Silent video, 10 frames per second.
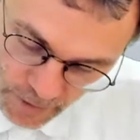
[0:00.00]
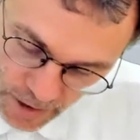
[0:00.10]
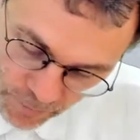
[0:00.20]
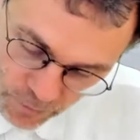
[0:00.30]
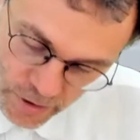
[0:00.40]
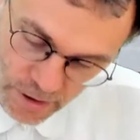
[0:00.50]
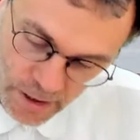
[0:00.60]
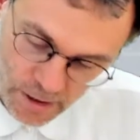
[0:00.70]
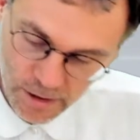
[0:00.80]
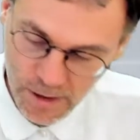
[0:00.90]
If we
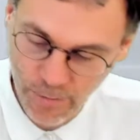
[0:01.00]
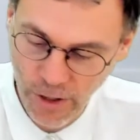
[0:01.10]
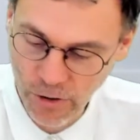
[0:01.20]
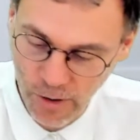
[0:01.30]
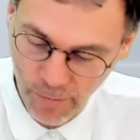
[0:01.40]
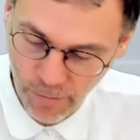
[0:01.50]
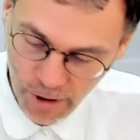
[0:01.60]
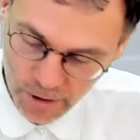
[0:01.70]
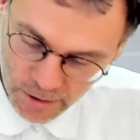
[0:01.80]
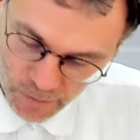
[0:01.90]
take the imaginary part,